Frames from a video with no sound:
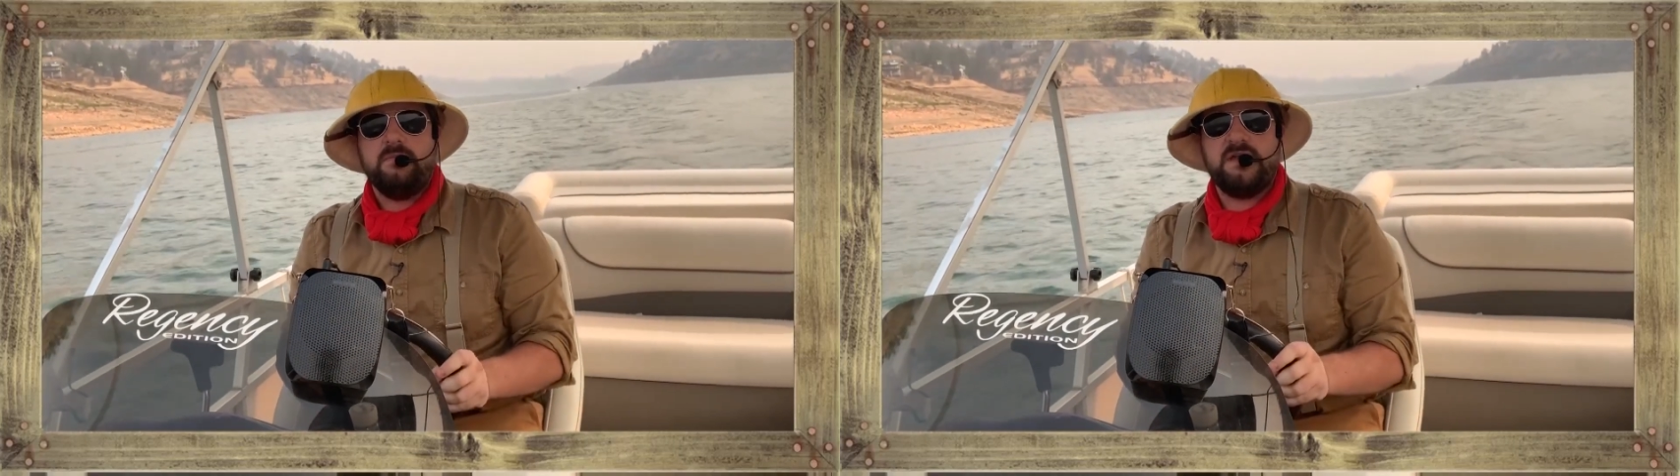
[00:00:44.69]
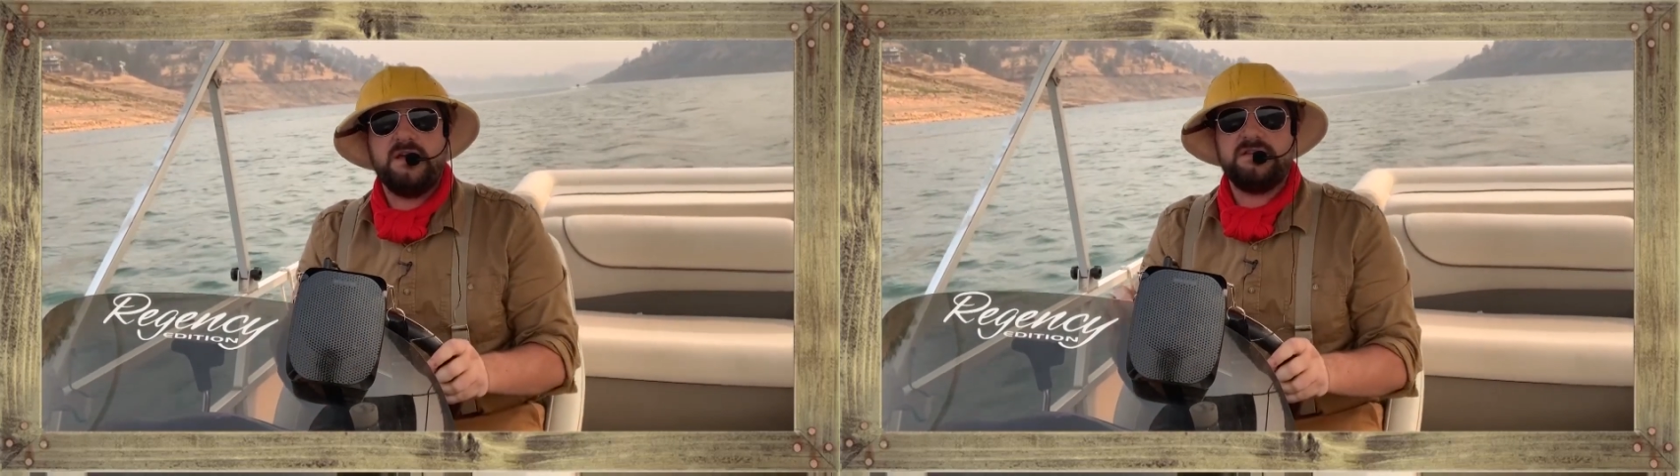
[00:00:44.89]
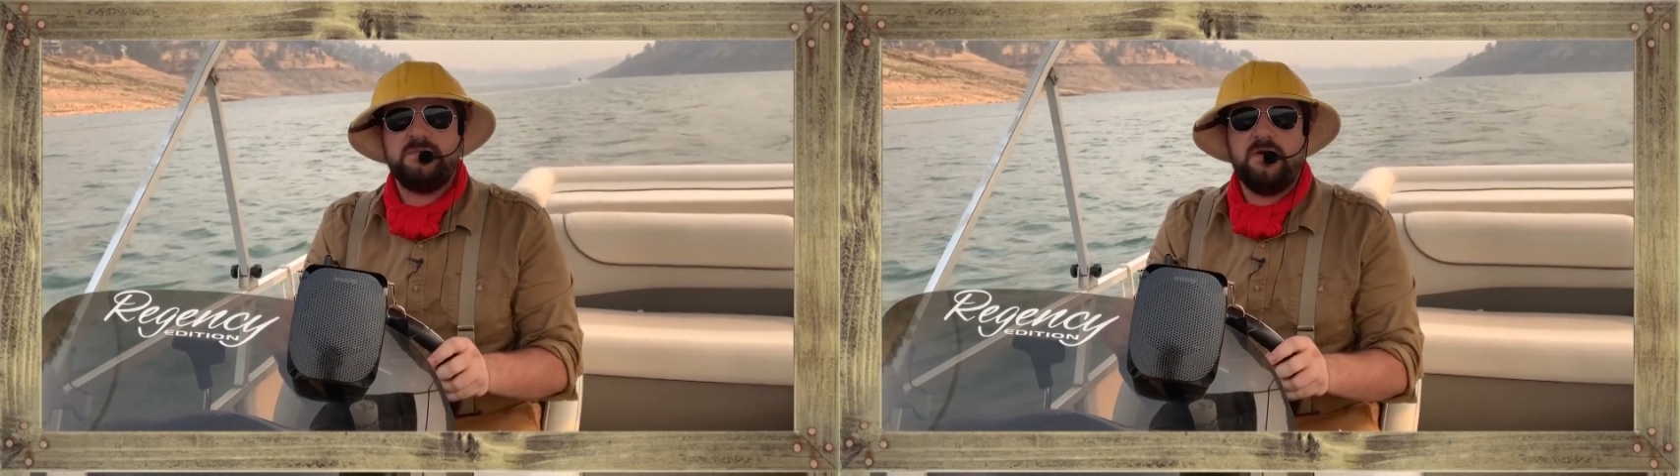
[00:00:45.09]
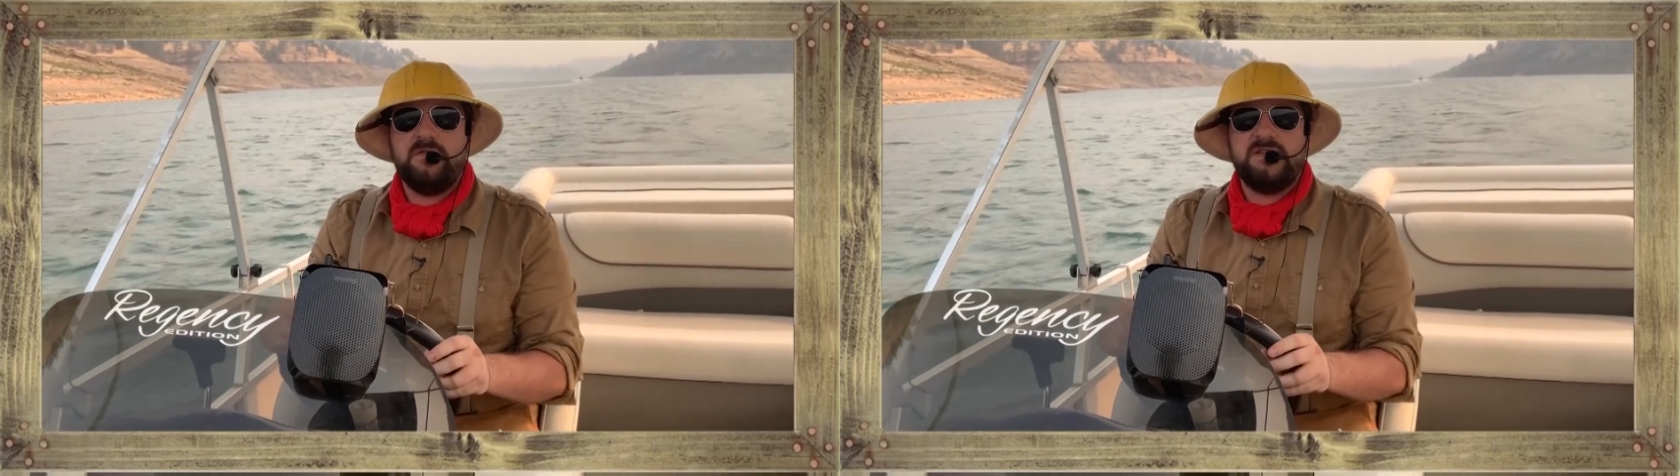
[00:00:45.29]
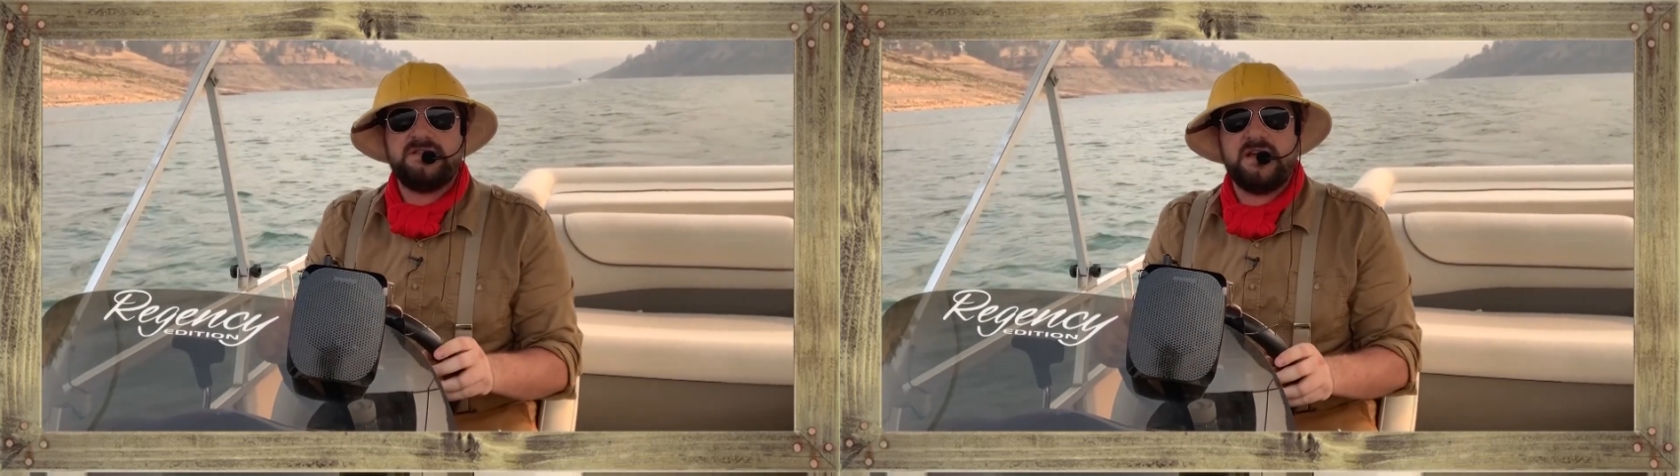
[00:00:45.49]
Please
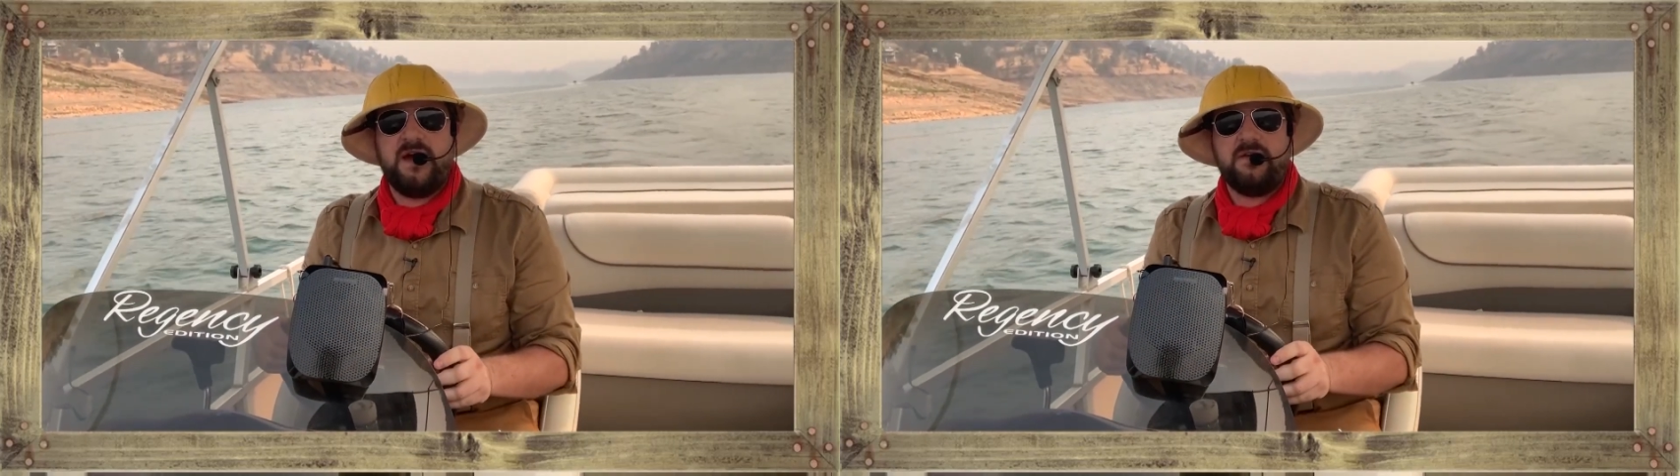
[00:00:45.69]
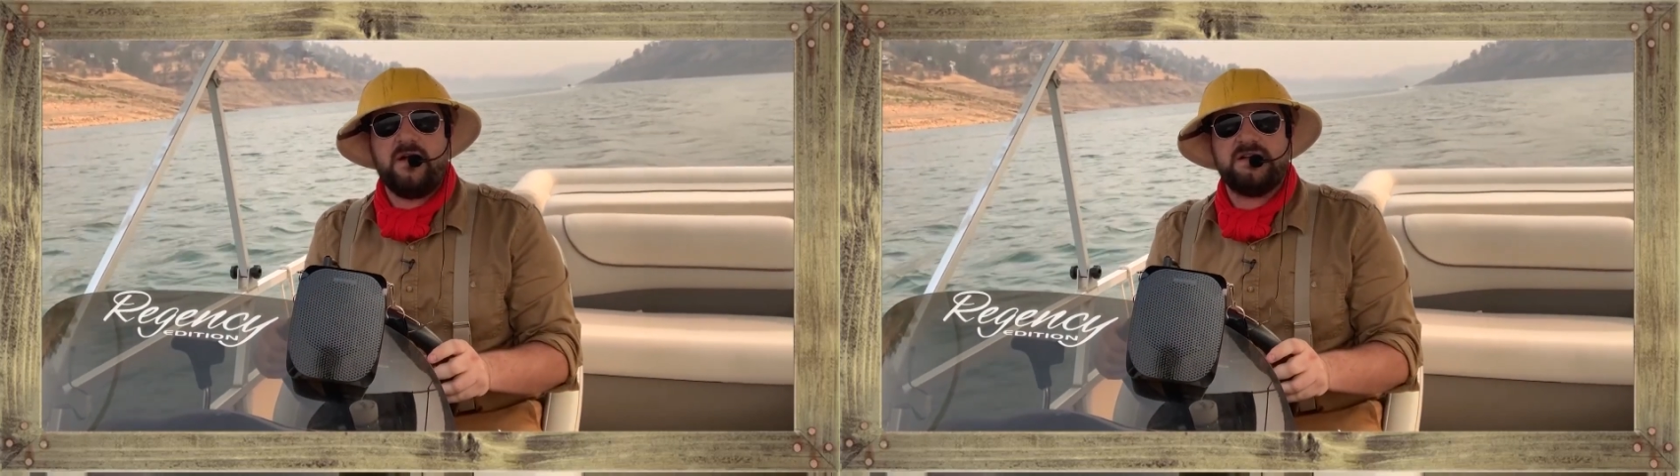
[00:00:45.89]
move in together